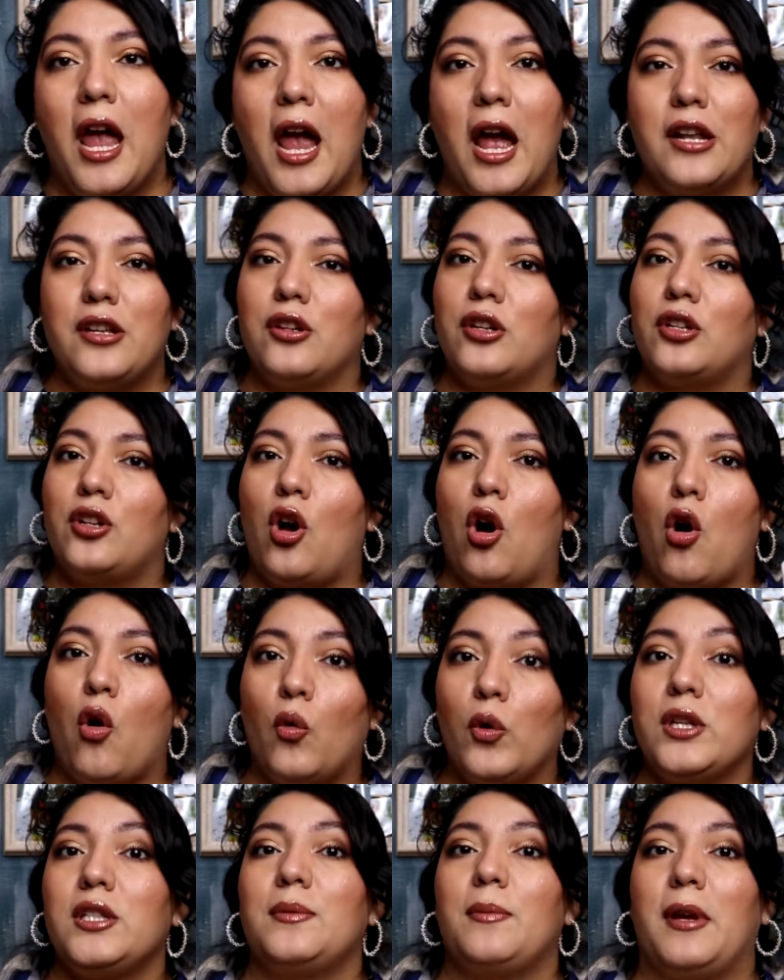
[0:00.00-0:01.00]
and you can
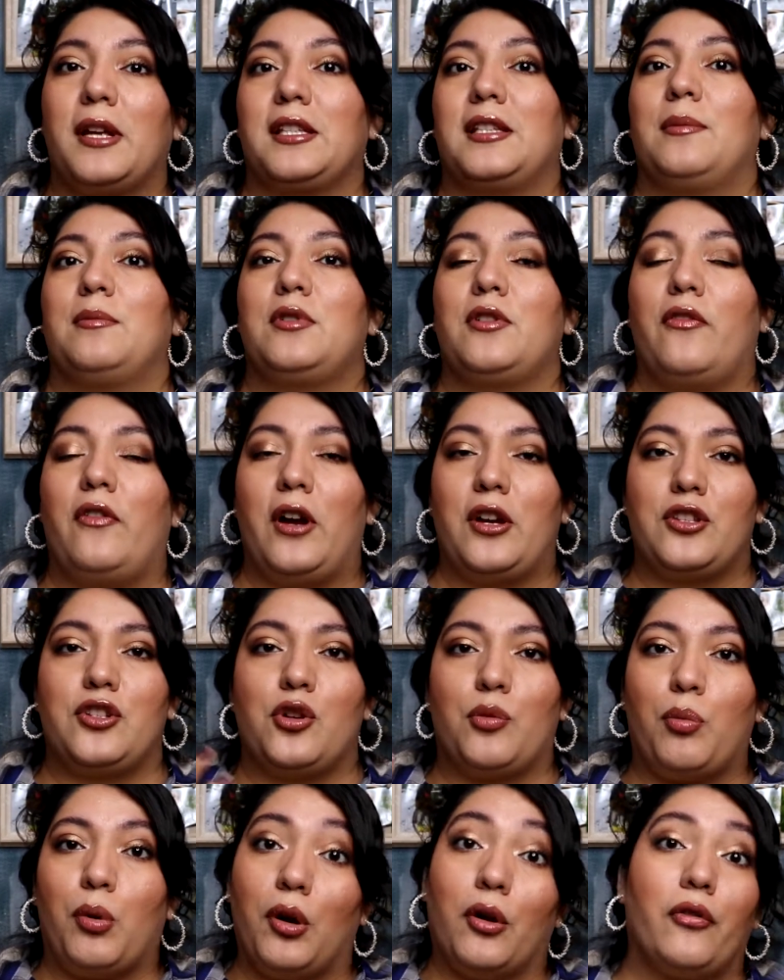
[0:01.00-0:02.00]
always mix them to find
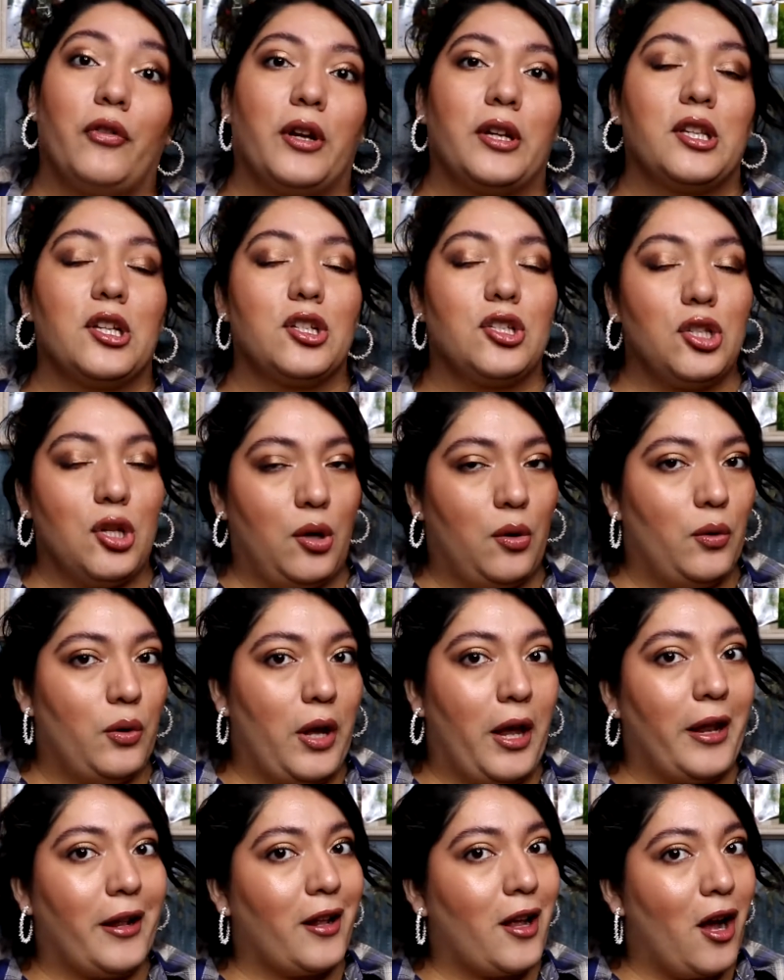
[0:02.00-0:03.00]
your perfect tone
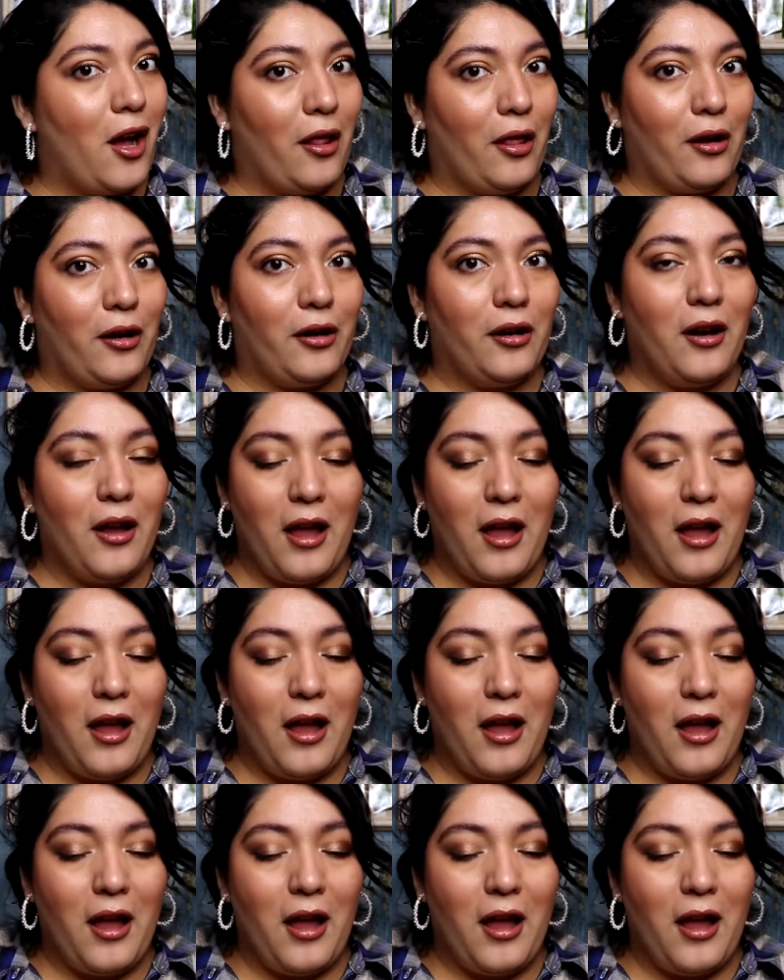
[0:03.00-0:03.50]
and color.